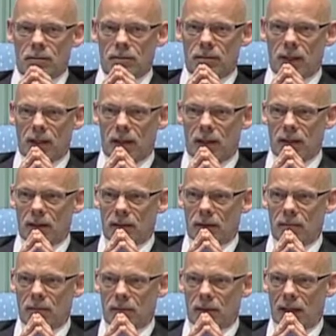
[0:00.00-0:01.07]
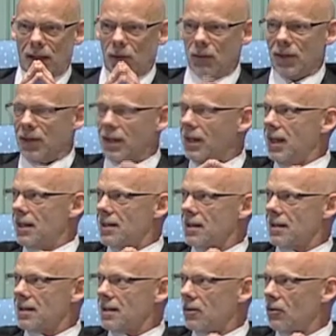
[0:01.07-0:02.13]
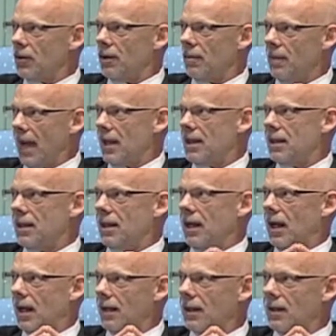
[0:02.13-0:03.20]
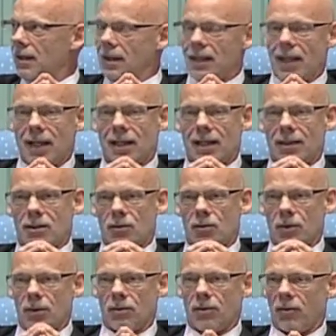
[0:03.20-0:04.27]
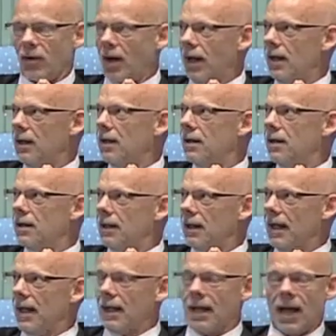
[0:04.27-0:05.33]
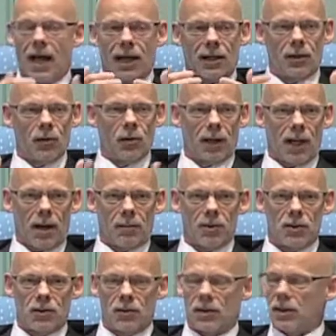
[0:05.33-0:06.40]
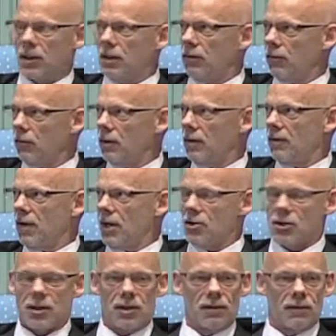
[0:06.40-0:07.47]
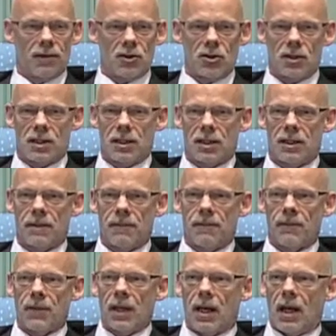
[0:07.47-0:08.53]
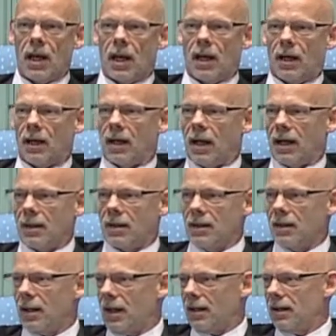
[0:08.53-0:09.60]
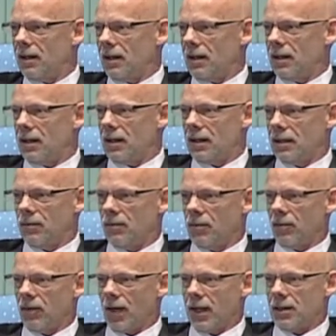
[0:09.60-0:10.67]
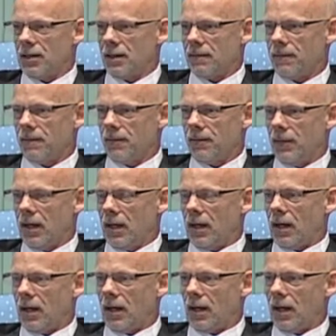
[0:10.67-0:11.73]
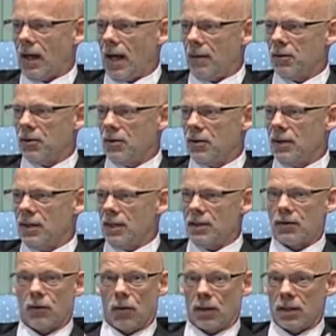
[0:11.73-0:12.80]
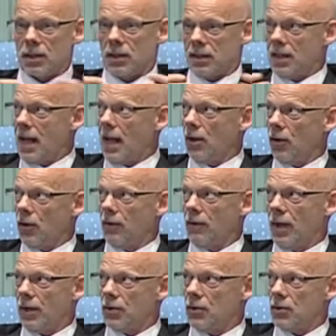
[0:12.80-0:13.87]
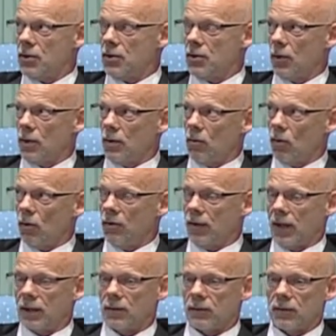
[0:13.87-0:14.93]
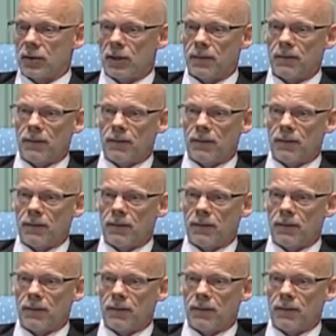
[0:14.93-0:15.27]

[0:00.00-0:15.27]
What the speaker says: but I don't think that's necessarily a bad thing. I think that is going to provide, again, ongoing opportunity for innovation and efficiency. I think it provides opportunities for us to tell our value story more effectively,